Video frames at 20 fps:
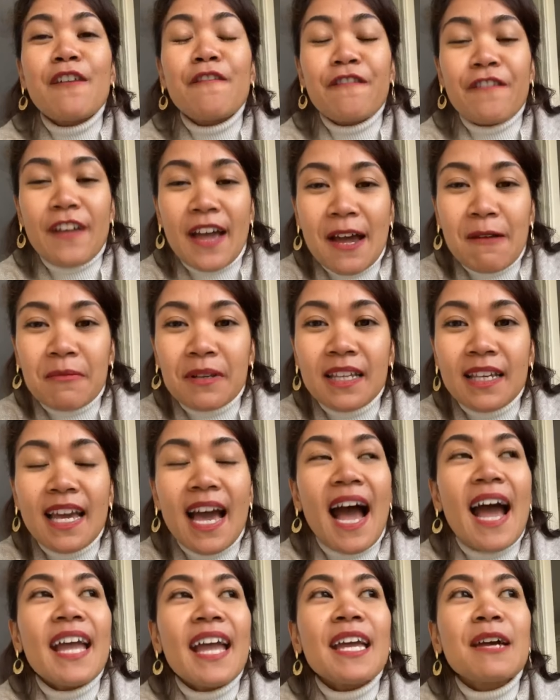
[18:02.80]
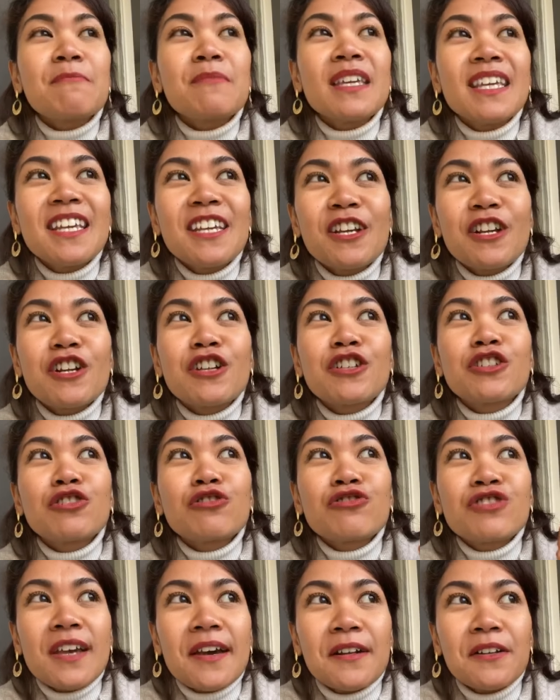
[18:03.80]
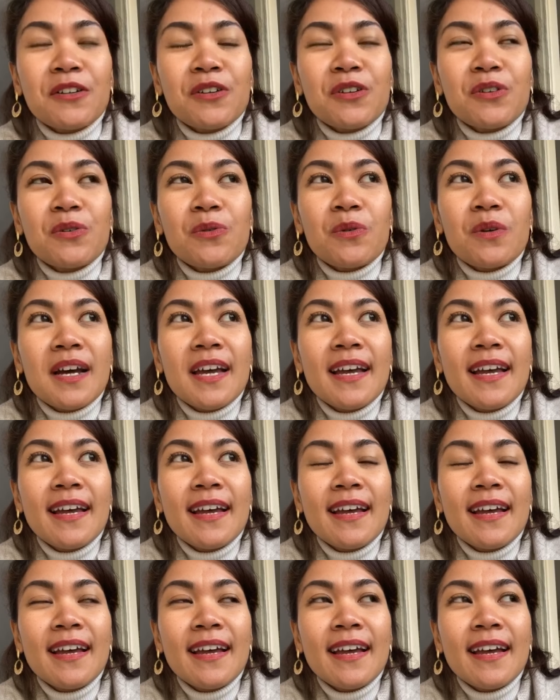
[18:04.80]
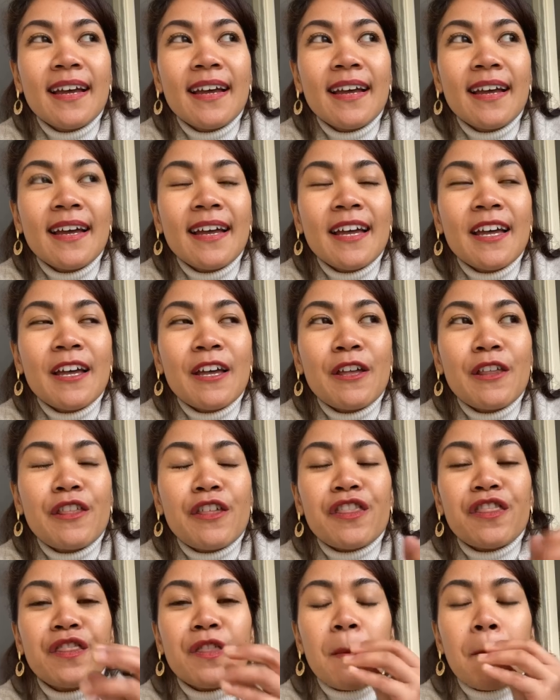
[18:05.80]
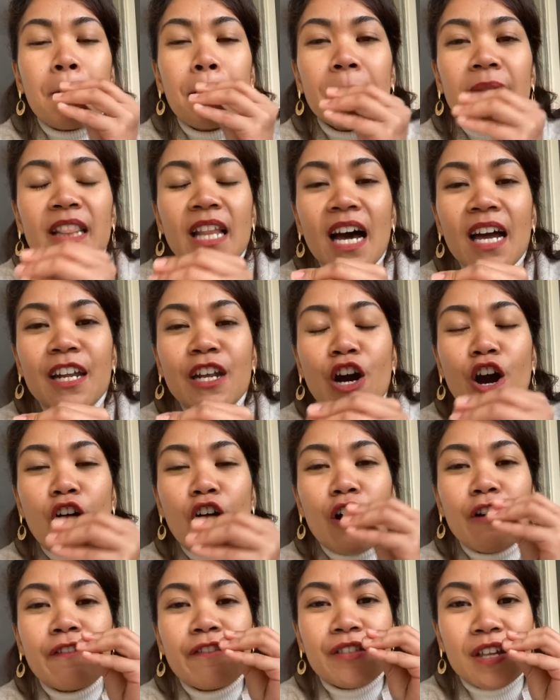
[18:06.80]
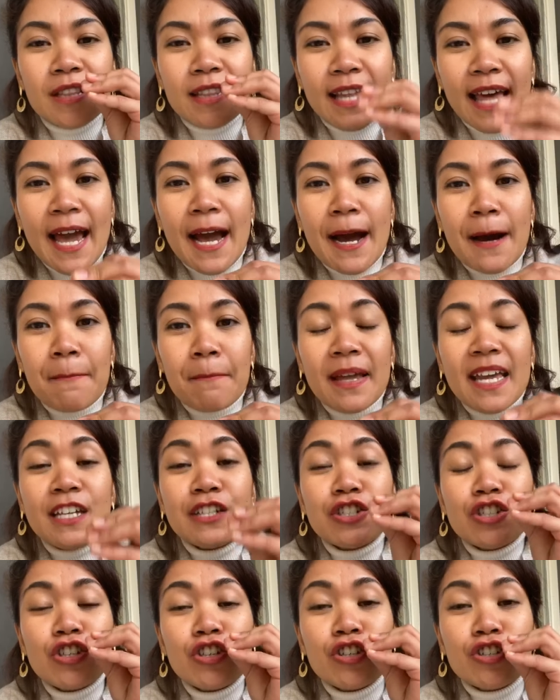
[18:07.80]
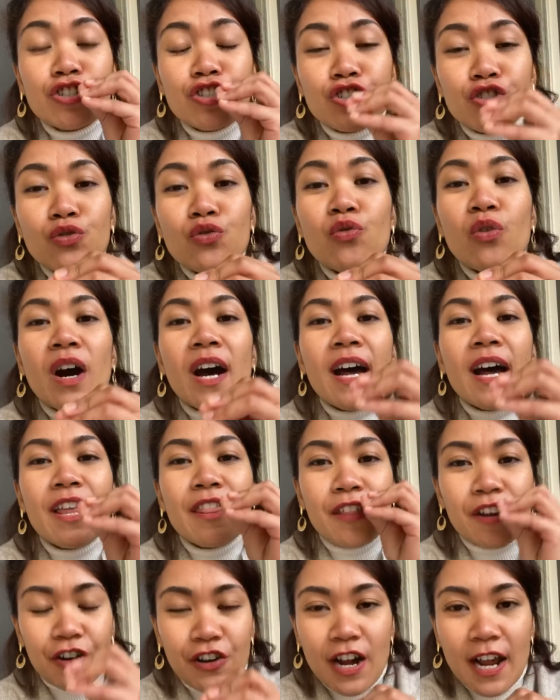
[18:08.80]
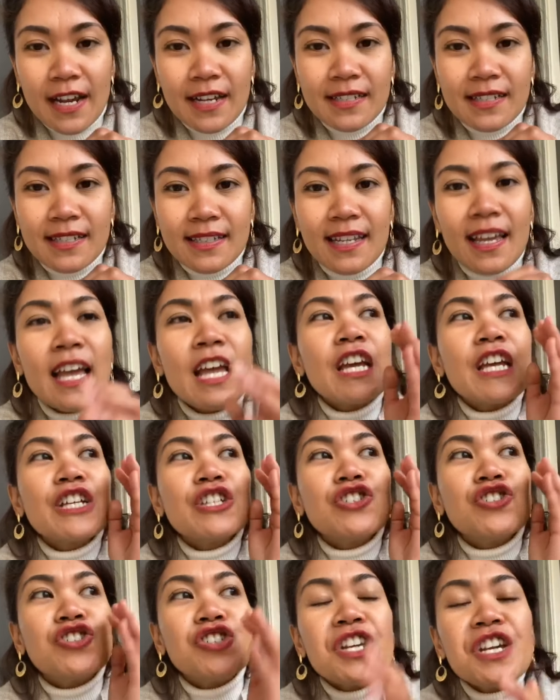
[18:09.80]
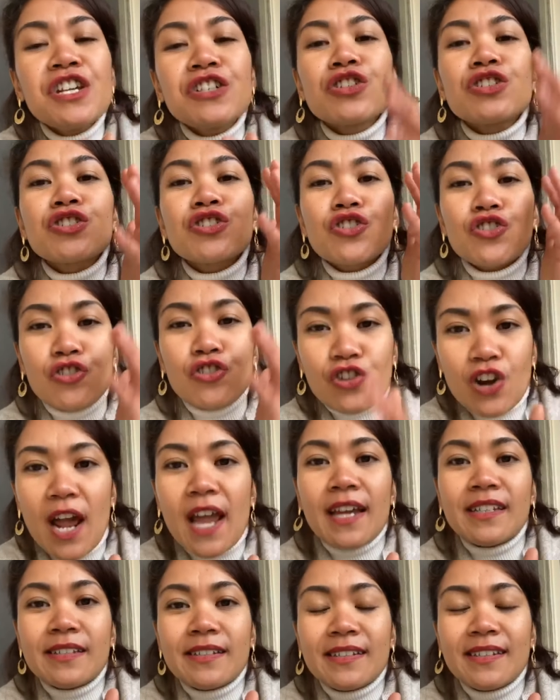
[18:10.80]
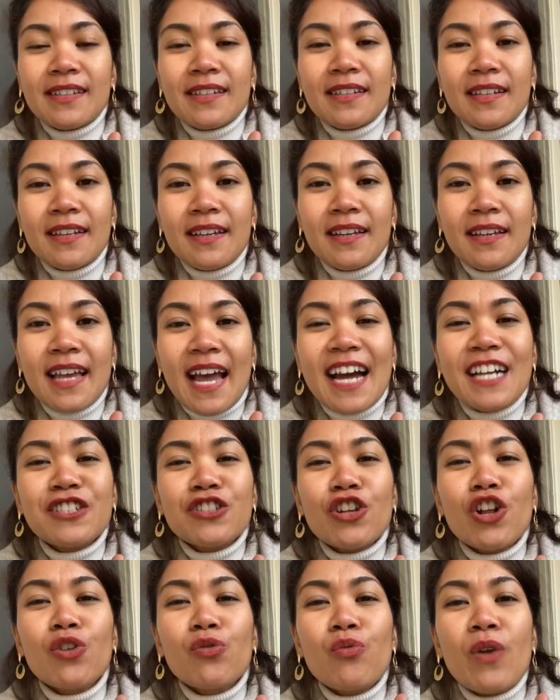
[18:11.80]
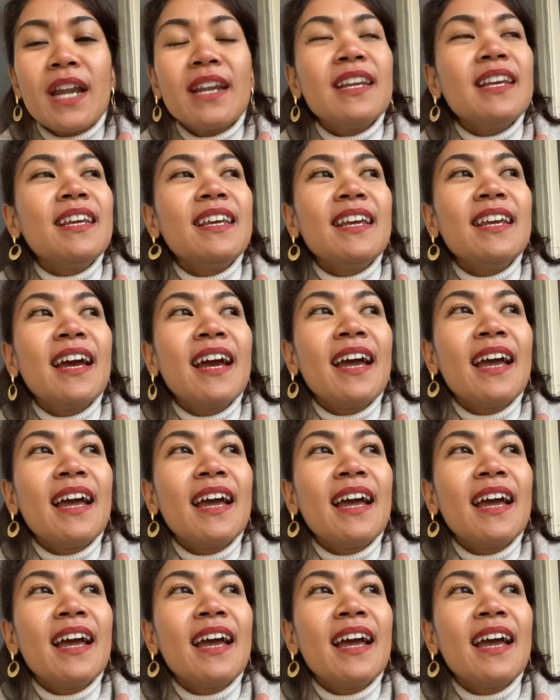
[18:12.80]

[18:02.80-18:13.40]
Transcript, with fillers: family, I am here to tell you that the blood of the Lamb is Yeshua the Christ. Jesus Christ has already